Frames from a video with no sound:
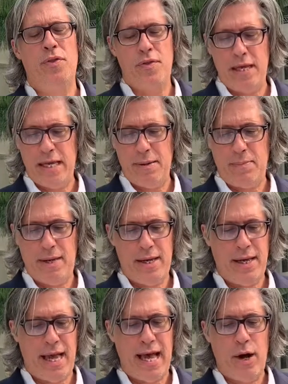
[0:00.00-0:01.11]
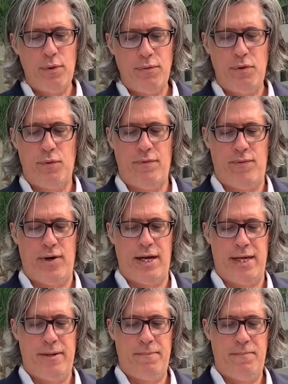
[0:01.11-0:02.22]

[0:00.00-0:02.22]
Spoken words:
theme out of the refrain,